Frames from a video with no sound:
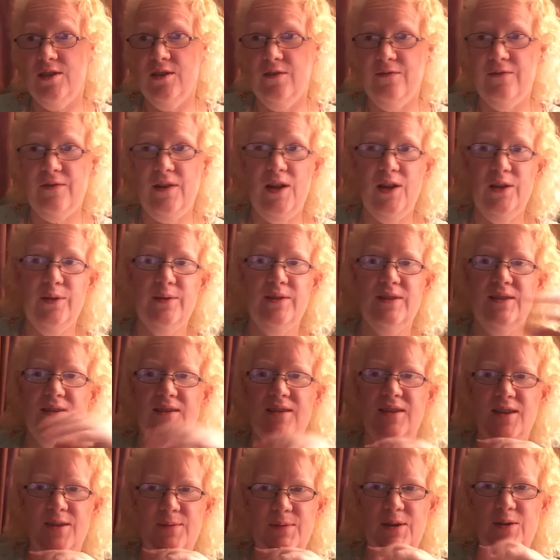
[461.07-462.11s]
following the
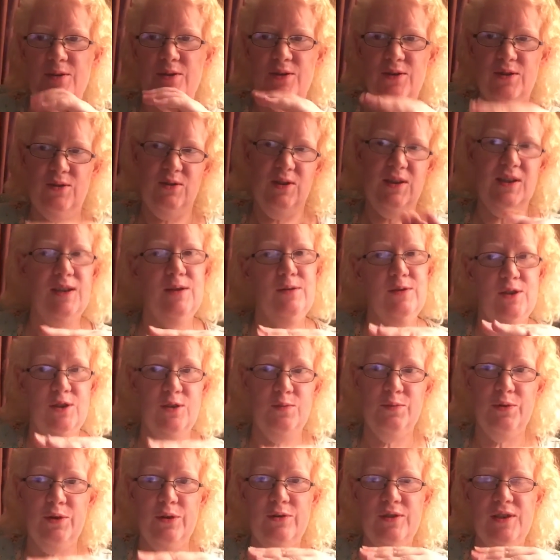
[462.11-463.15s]
thing about drinking 2
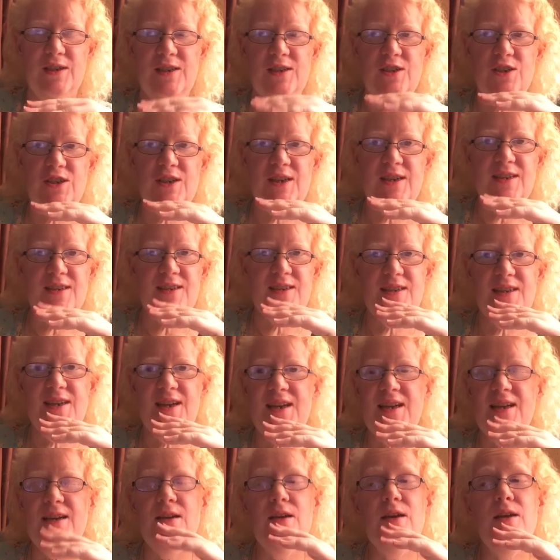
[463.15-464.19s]
protein shakes a
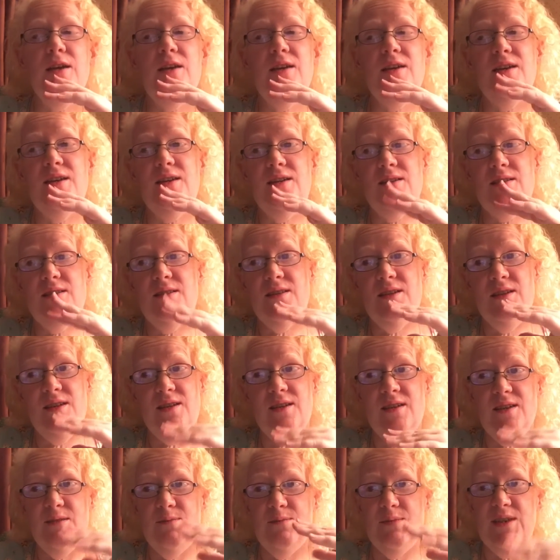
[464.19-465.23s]
day, it
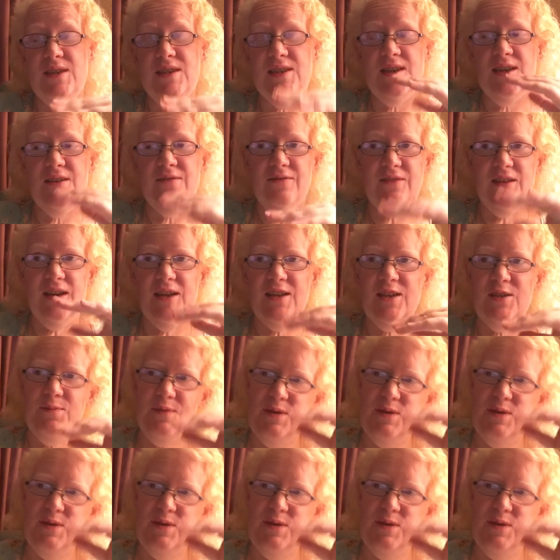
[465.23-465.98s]
can be tough not to be